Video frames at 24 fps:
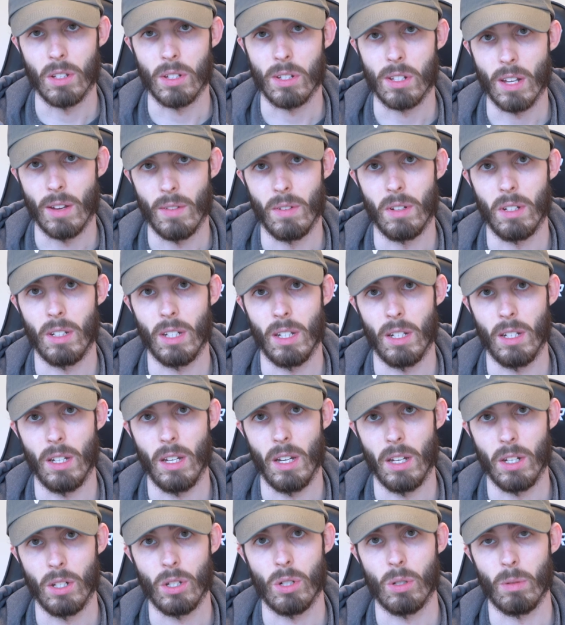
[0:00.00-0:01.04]

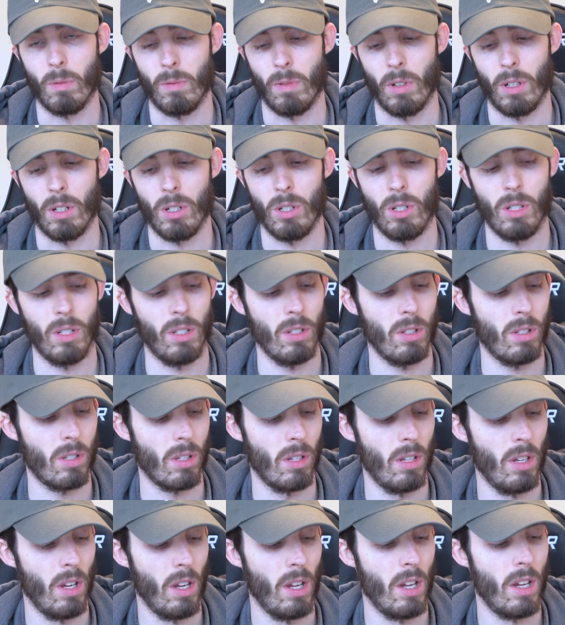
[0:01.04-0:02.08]
17-inch versions.
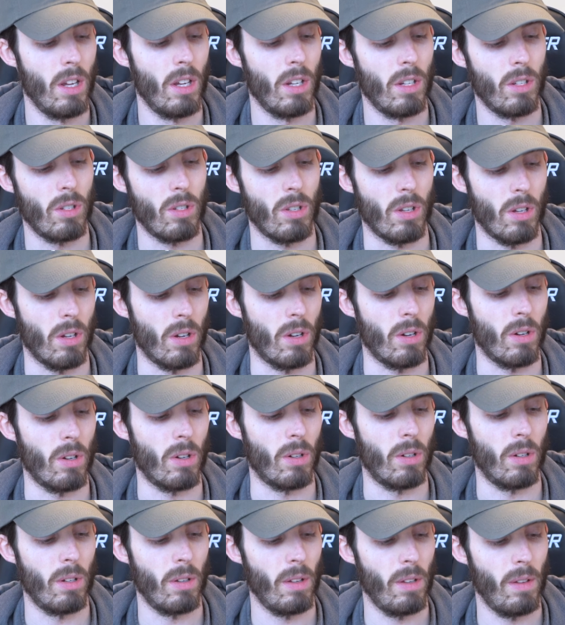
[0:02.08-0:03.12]

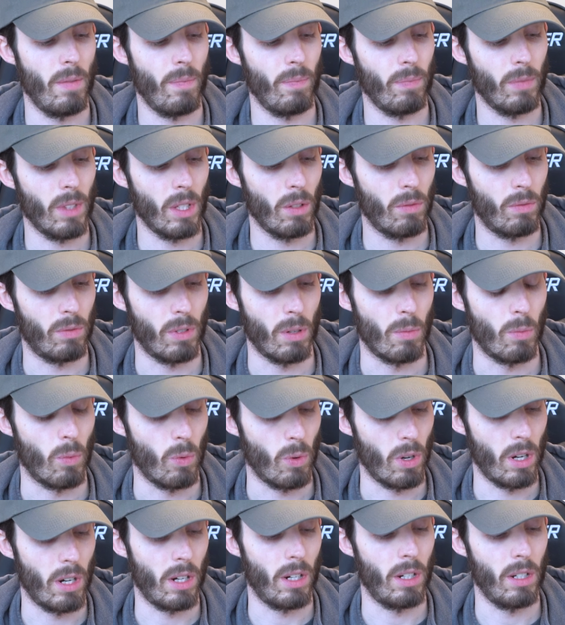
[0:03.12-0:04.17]
So from
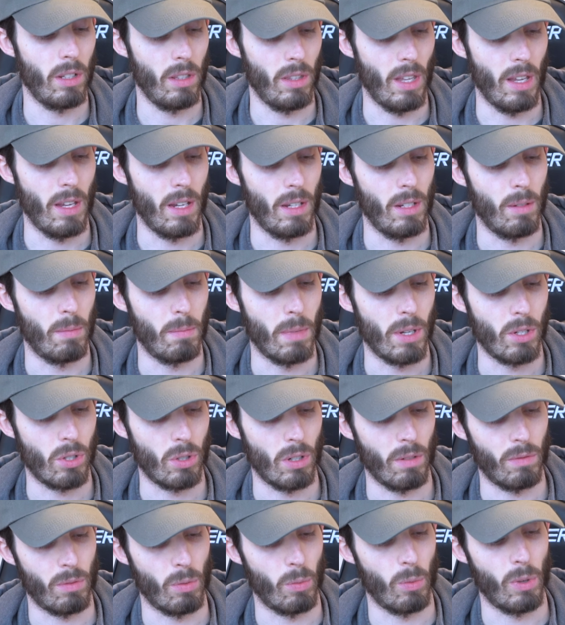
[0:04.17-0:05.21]
where they
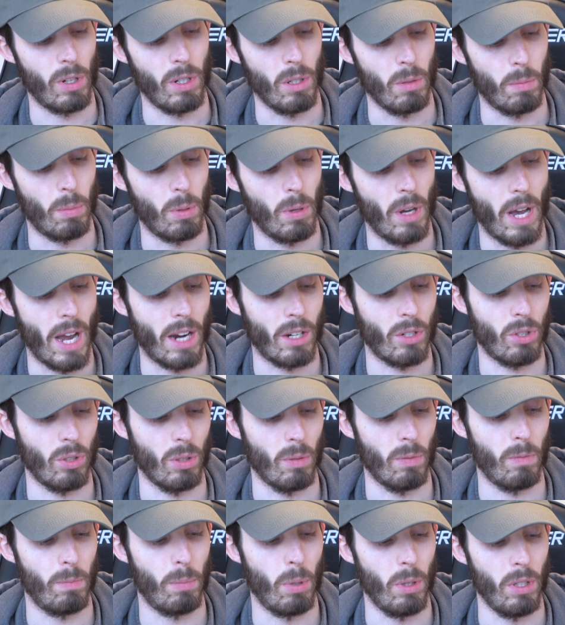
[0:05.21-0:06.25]
measure it from where you actually
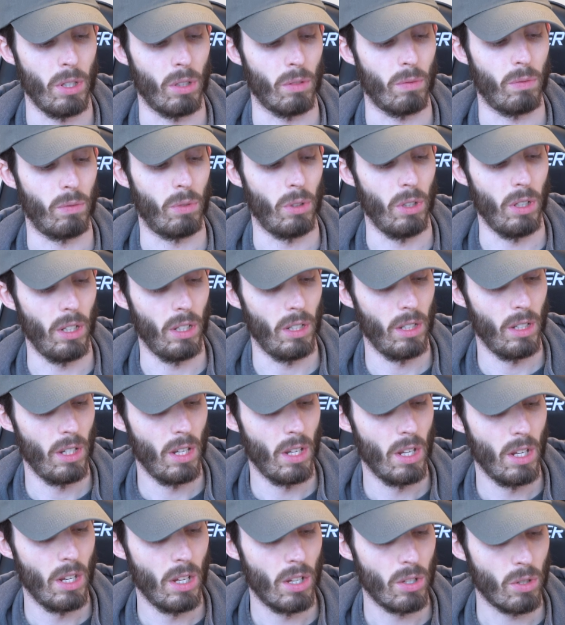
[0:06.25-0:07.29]
put your foot.
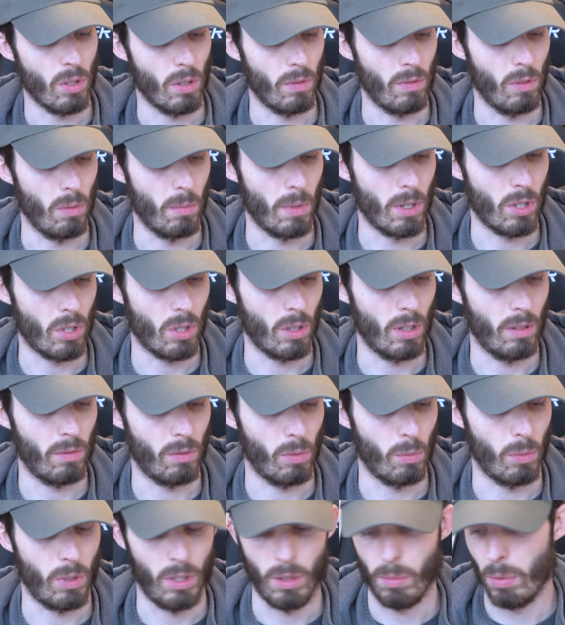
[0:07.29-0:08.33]
So if you measure it
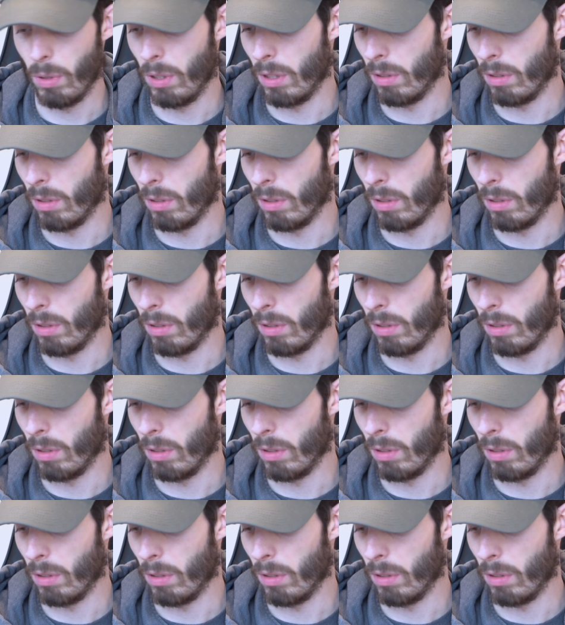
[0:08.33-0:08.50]
from where you put